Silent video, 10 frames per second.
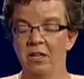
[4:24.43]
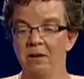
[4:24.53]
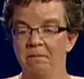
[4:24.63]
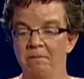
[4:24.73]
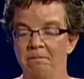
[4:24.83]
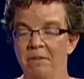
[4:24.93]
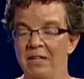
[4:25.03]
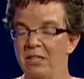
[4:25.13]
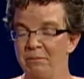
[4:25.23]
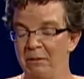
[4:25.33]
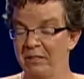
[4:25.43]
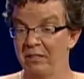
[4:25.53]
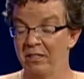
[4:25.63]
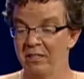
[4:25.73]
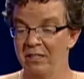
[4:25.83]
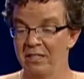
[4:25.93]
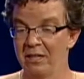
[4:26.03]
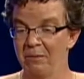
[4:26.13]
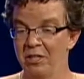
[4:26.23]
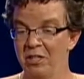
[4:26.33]
back to the Public Utilities
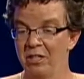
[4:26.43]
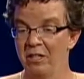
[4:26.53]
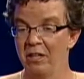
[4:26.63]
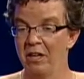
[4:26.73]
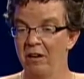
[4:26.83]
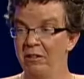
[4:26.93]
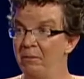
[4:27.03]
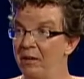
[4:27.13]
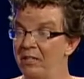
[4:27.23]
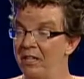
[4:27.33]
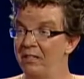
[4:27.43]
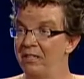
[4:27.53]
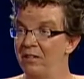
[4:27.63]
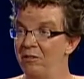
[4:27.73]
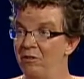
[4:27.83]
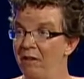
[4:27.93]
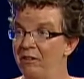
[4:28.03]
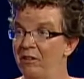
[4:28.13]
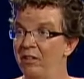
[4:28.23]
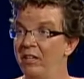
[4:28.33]
Commission, now that Mark Dayton is our new
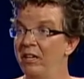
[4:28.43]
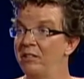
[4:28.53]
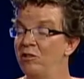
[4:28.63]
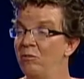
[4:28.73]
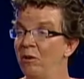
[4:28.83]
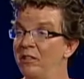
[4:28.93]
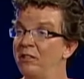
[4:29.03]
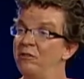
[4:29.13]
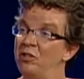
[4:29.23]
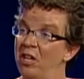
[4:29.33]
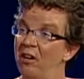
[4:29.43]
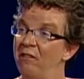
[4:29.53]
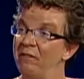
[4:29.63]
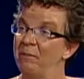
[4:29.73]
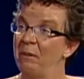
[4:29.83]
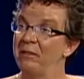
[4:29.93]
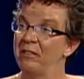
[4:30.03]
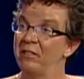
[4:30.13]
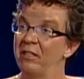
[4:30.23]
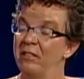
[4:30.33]
governor, he got to appoint the new chair of the
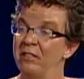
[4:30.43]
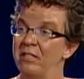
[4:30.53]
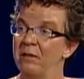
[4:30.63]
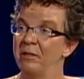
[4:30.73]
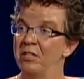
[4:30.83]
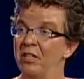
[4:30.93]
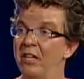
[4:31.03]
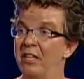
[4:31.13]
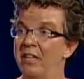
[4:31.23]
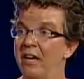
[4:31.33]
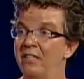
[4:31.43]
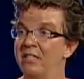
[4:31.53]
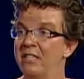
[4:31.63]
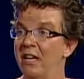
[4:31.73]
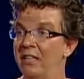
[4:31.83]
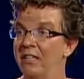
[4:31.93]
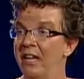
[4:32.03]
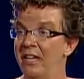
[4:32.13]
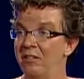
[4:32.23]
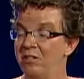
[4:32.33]
Public Utilities Commission, and that is Ellen
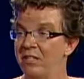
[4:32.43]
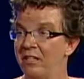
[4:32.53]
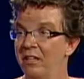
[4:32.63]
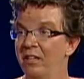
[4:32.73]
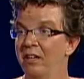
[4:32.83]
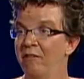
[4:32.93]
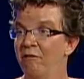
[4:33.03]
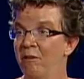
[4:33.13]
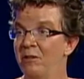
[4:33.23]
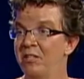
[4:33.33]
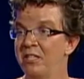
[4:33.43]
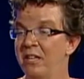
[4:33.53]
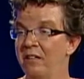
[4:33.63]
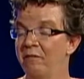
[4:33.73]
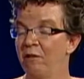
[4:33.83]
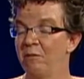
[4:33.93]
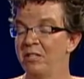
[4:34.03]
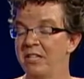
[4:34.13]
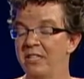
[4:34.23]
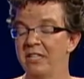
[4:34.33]
Anderson, former
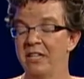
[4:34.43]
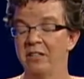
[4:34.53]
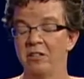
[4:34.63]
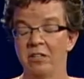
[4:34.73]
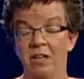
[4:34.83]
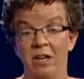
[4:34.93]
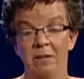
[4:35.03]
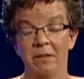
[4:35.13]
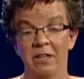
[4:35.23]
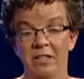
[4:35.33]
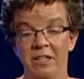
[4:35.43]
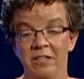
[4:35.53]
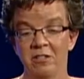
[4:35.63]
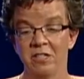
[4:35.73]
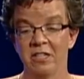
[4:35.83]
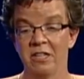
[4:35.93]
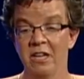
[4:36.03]
state senator Ellen Anderson.